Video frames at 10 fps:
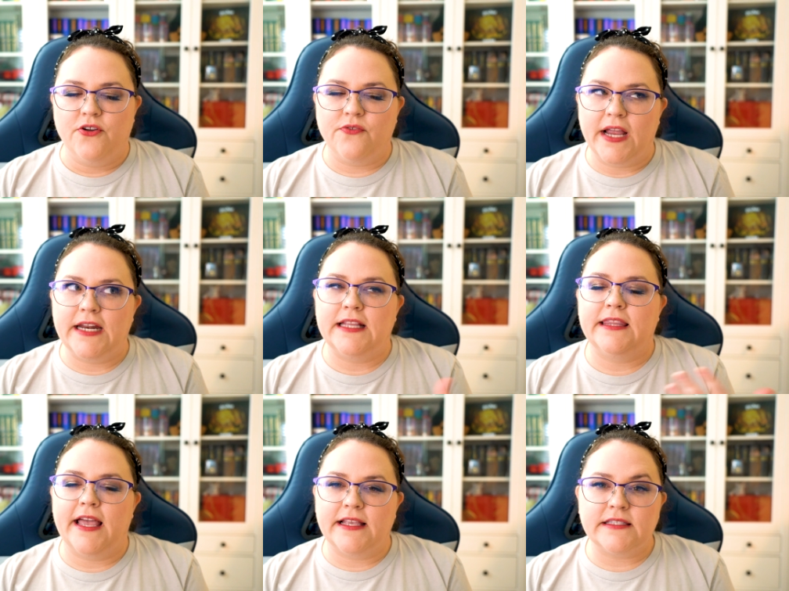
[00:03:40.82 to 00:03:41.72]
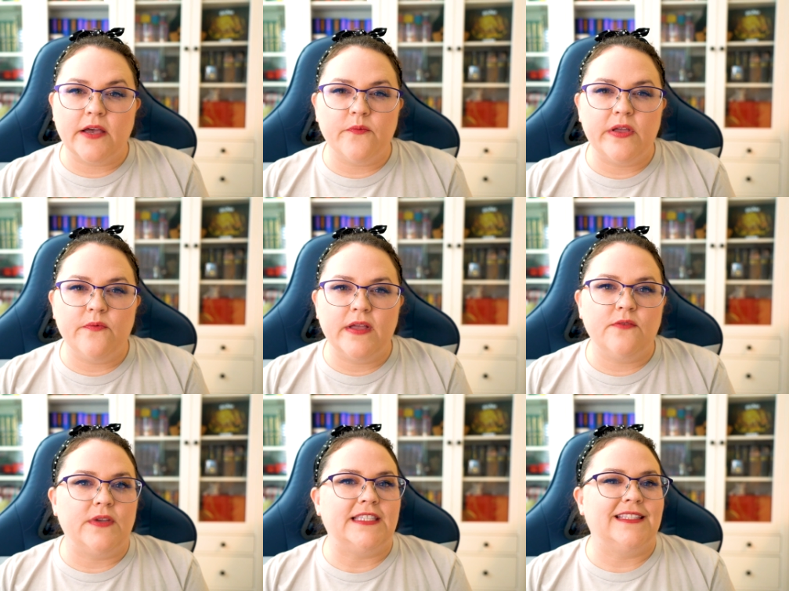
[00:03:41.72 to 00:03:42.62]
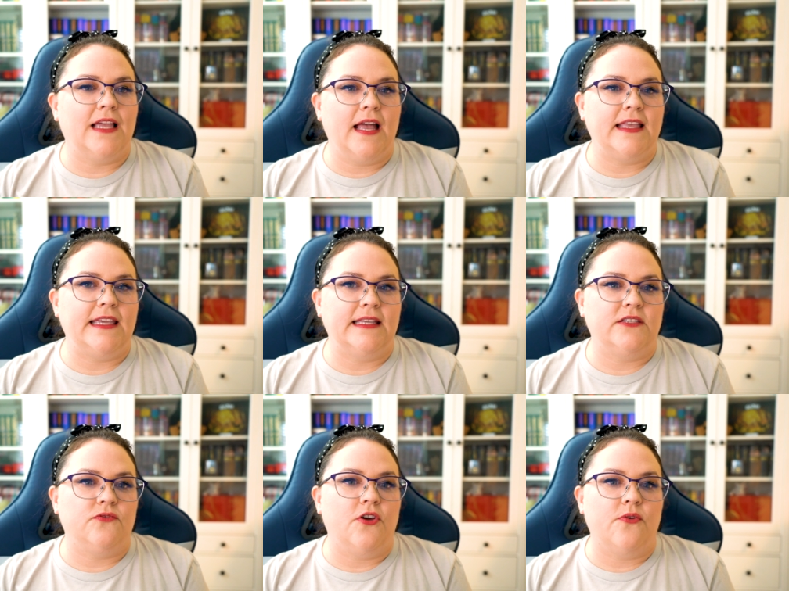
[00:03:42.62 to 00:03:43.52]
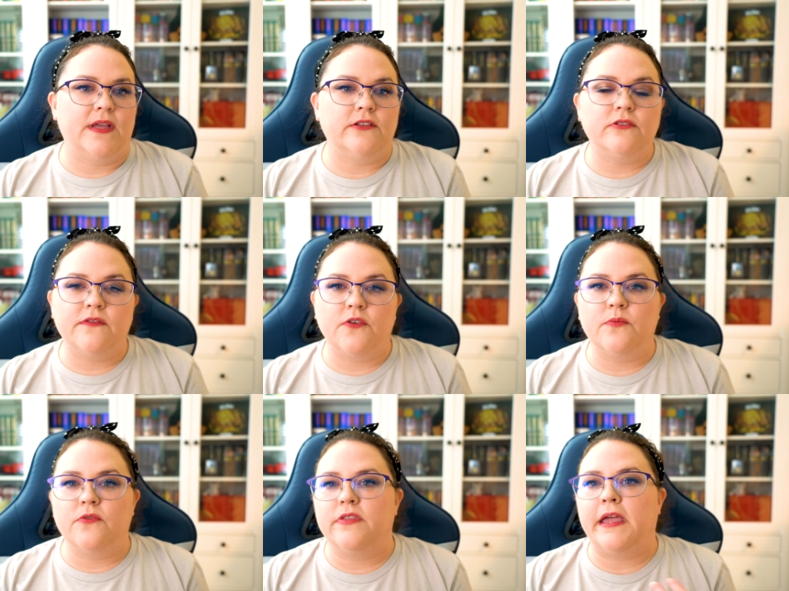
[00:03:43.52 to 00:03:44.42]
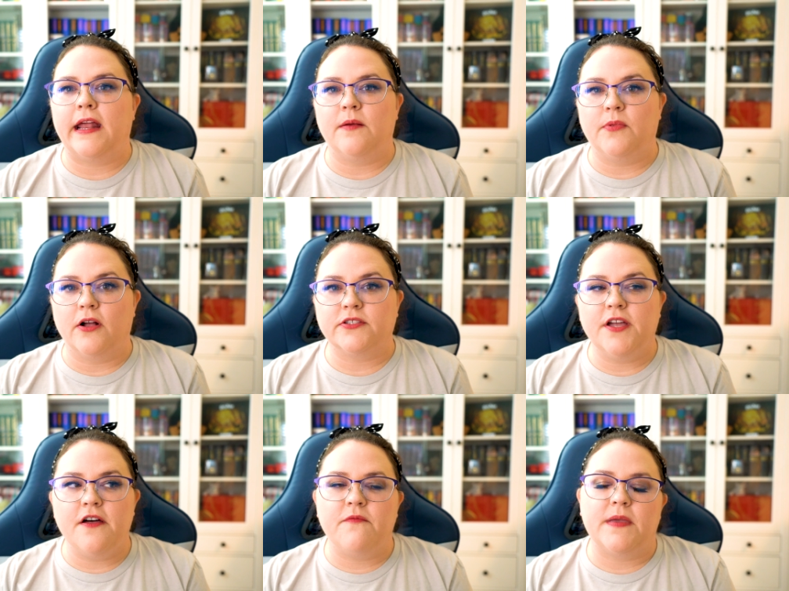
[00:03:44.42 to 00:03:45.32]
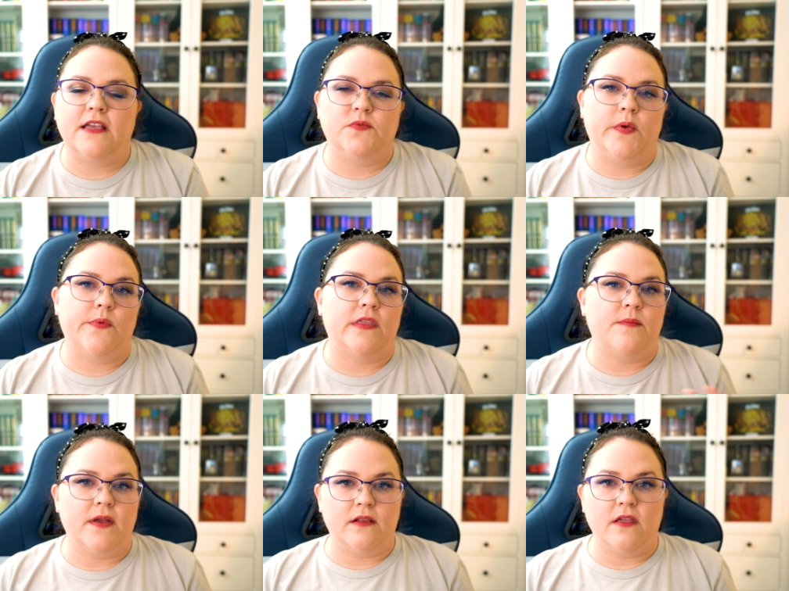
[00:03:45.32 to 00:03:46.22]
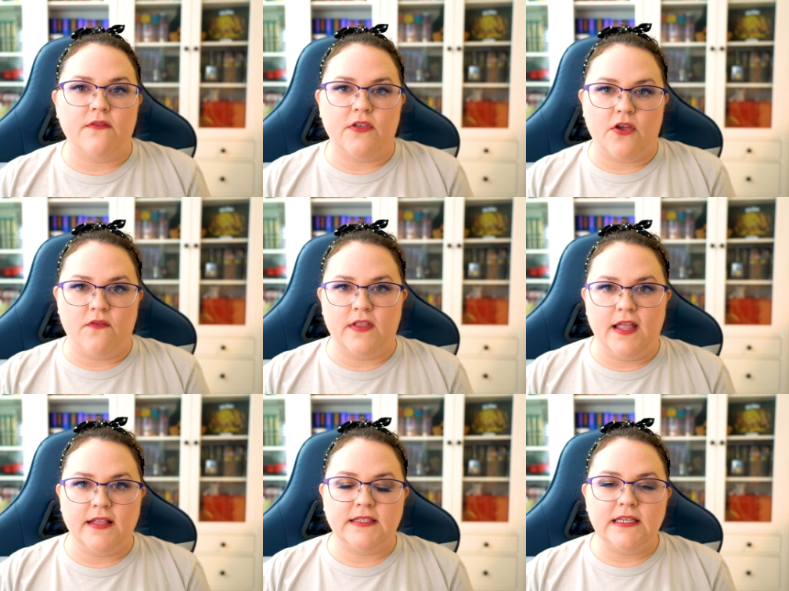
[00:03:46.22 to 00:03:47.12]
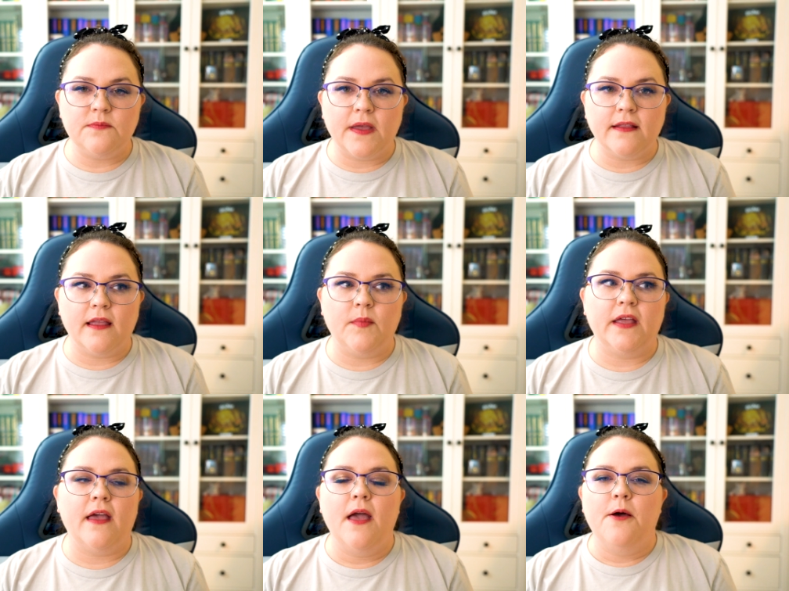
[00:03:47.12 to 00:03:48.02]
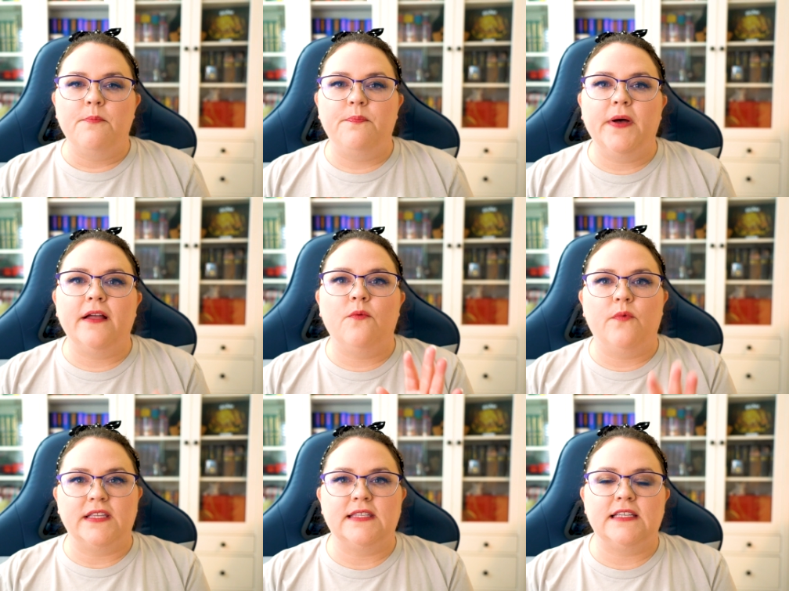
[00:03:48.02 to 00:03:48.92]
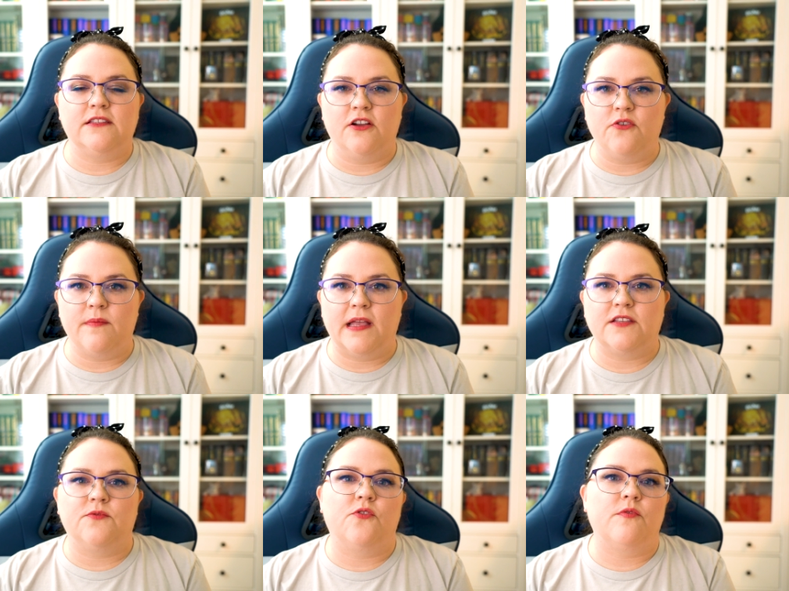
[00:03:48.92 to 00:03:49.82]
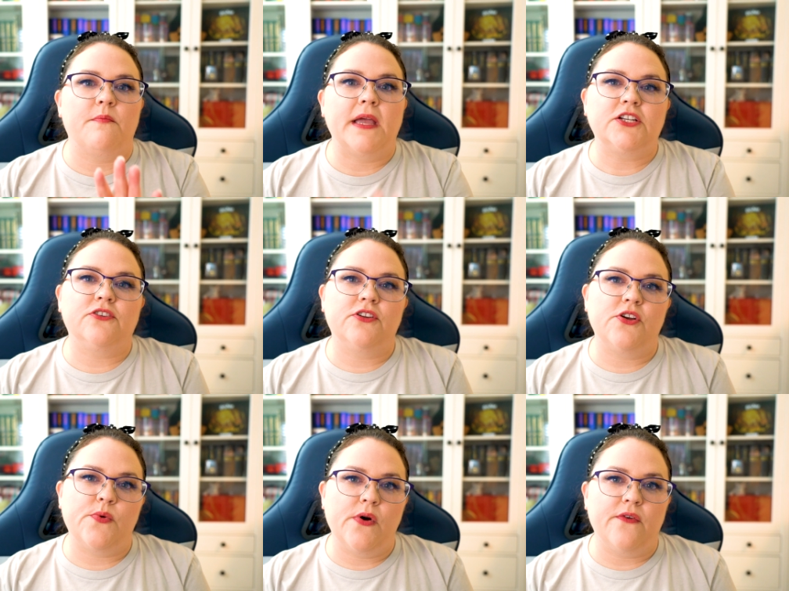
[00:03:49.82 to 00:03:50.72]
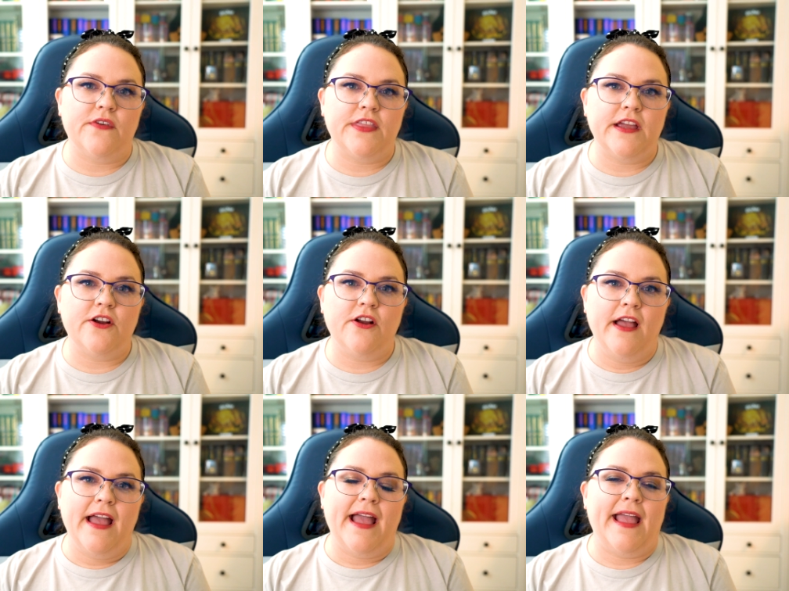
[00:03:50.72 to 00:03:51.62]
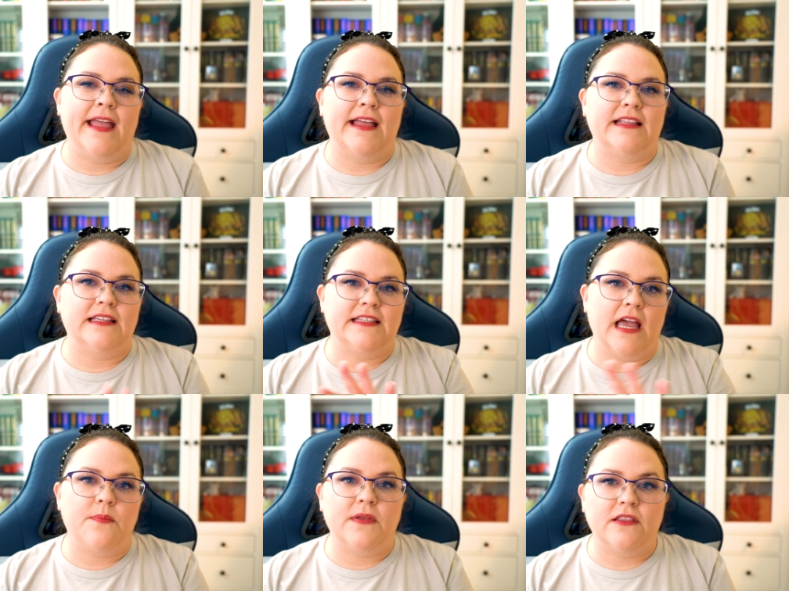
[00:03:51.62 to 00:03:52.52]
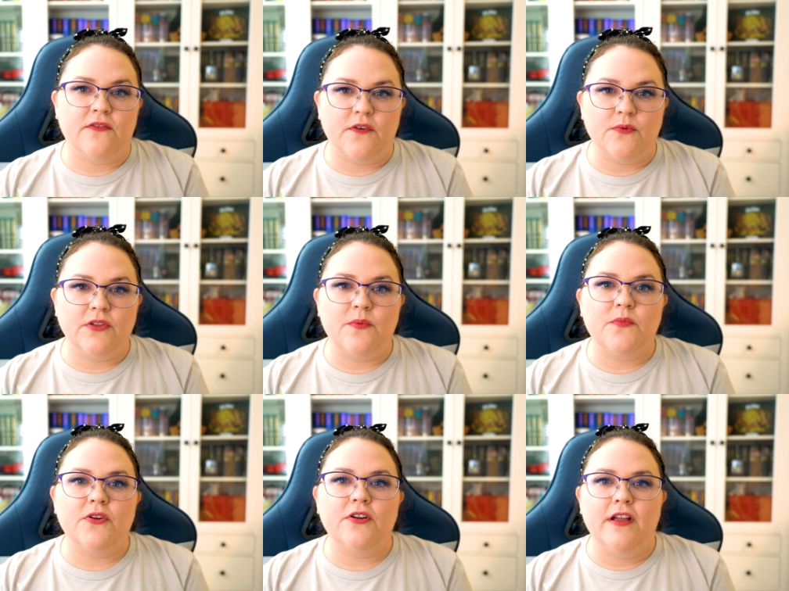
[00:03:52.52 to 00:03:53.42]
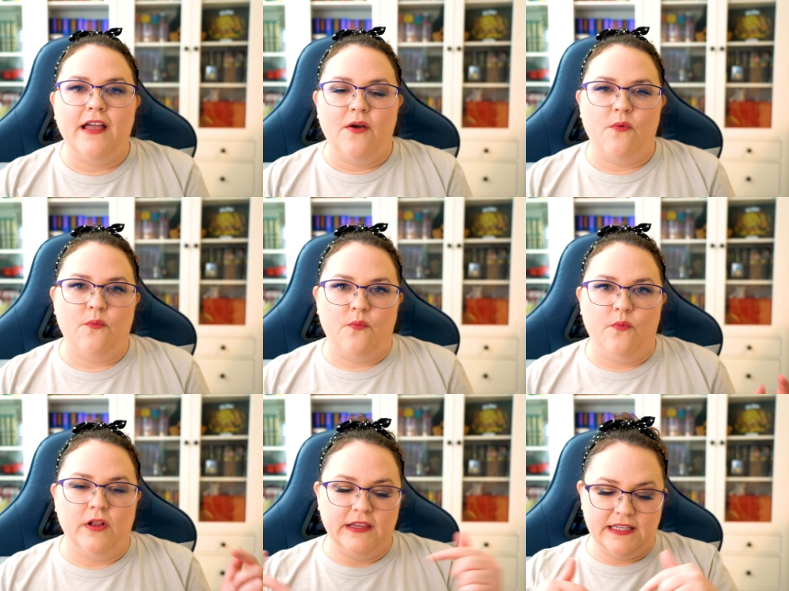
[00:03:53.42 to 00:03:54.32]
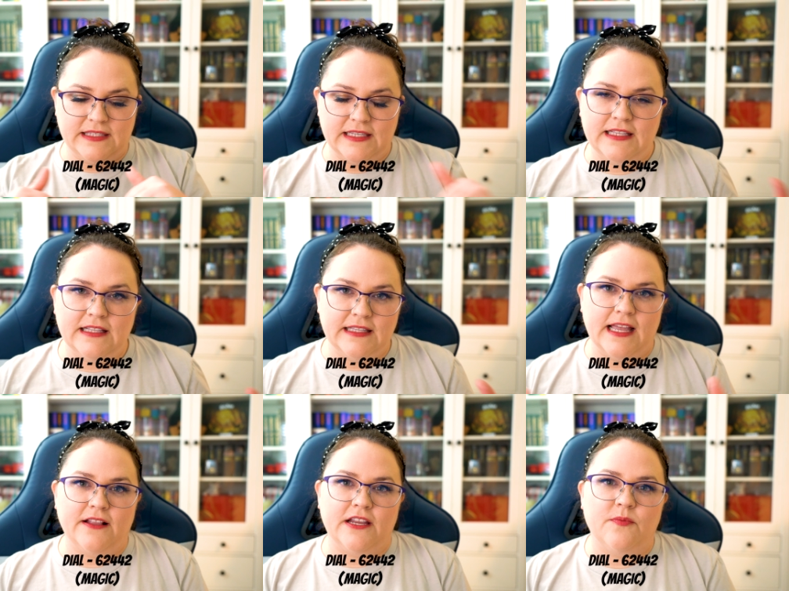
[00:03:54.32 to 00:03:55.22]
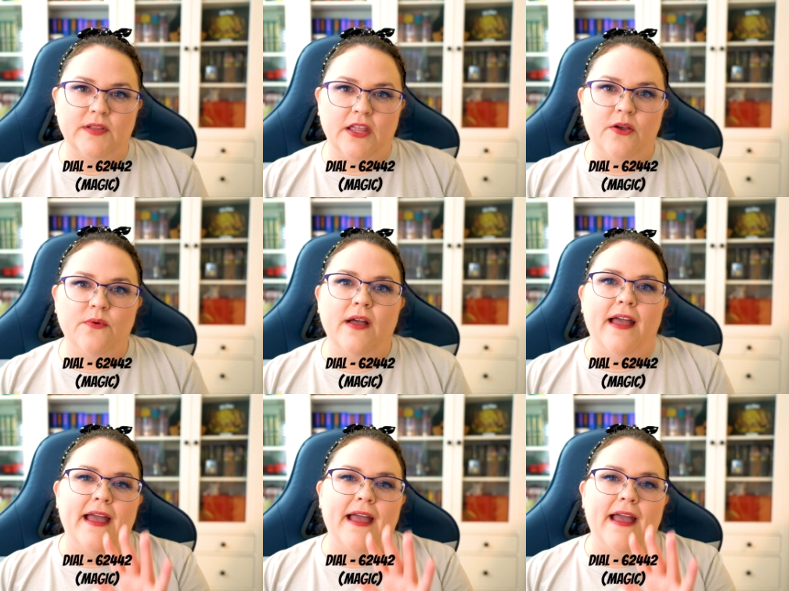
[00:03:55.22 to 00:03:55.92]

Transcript: Granted, last time we went, we did not get to go into the phone booth. They had it blocked off because we were in the middle of the COVID 19 pandemic. But once things start going back to normal, make sure to go over there and type in the phone number. We'll list it down here below,